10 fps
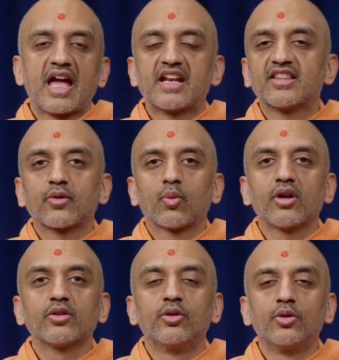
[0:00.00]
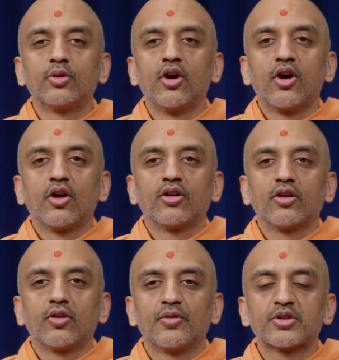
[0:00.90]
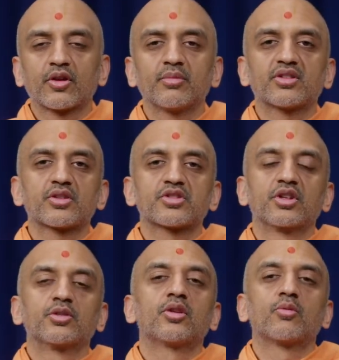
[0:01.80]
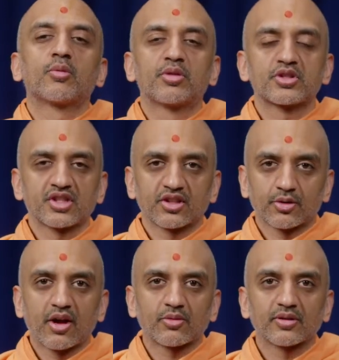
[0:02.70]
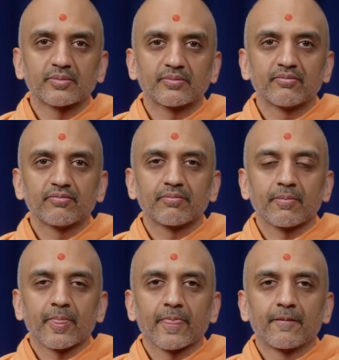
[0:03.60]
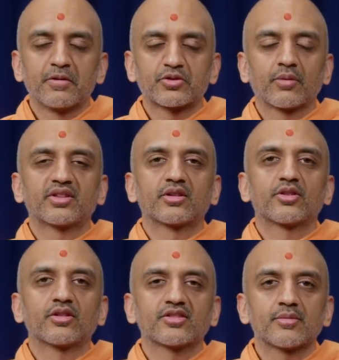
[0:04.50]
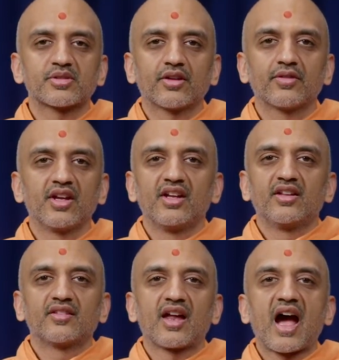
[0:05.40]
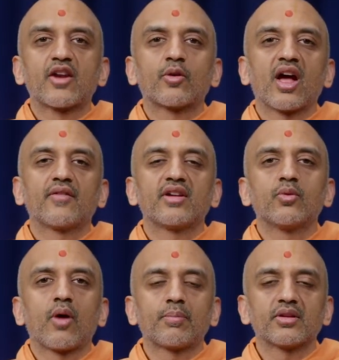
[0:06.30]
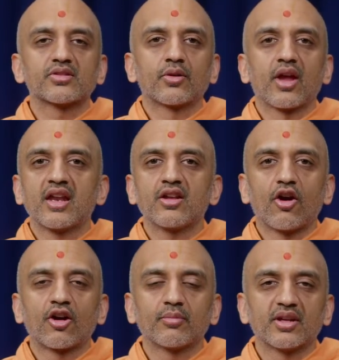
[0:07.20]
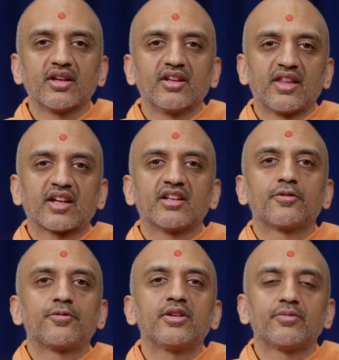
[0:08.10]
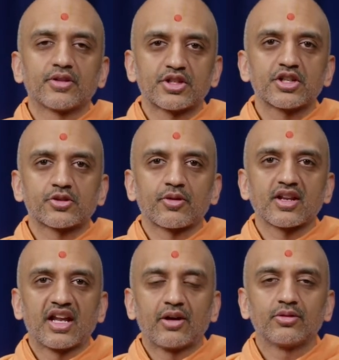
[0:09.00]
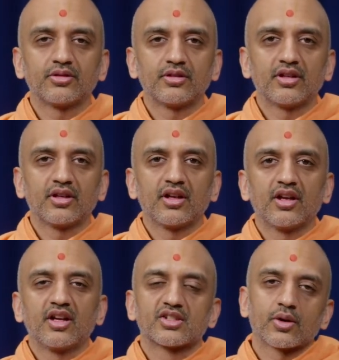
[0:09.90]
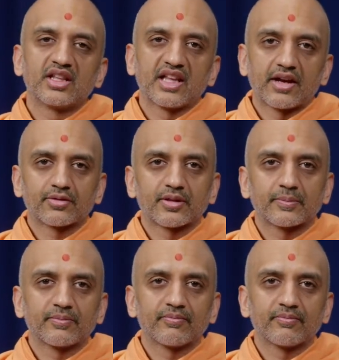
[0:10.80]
And in that one hu, Vishwamitra's children were pushed to the ground. Vishwamitra thought to himself that I don't have any weapons or any army that can defeat Vashisht right now. So he left.